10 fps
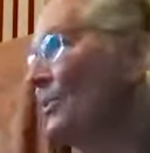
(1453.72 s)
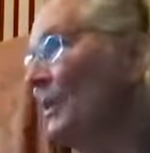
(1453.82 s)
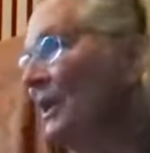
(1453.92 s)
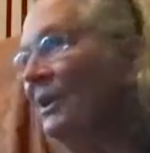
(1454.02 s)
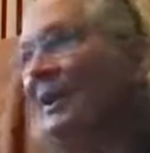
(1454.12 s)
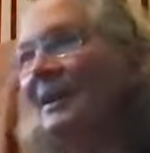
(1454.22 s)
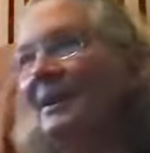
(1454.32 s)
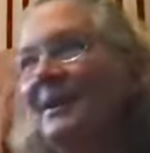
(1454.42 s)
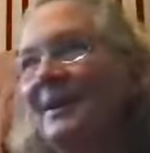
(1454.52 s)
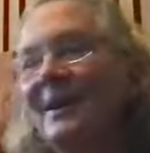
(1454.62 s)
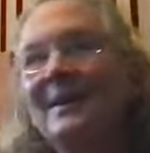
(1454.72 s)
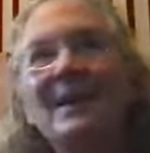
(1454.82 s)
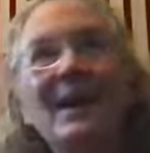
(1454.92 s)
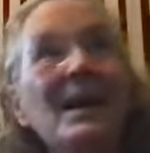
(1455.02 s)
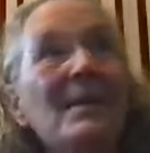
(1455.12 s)
really.
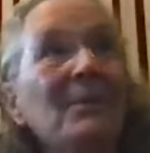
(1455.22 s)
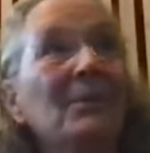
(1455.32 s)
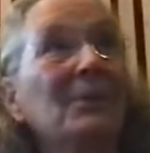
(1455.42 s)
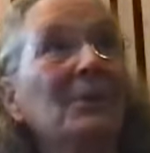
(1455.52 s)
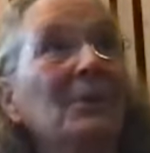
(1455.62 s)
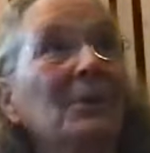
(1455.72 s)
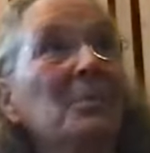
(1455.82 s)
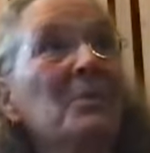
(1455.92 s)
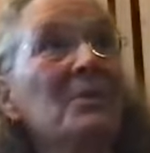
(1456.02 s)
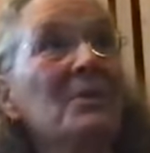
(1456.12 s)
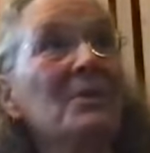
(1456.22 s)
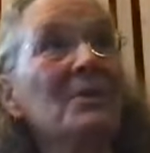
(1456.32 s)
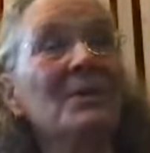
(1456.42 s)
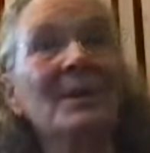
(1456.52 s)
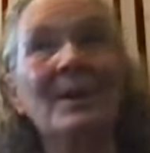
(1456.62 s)
I have glimpses.
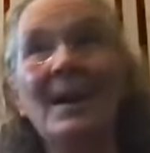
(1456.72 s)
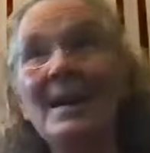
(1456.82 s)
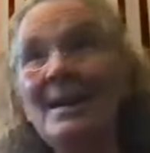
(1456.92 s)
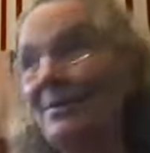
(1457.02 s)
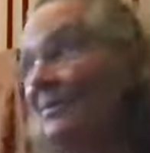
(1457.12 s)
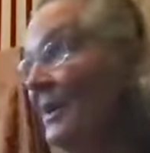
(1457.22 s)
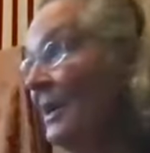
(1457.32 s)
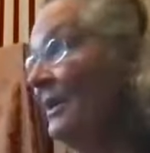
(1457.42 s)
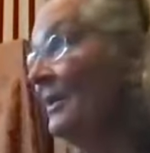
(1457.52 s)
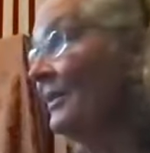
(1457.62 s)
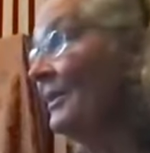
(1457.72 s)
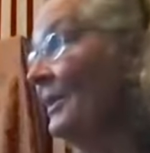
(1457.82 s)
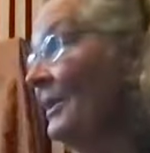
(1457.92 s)
I have faith.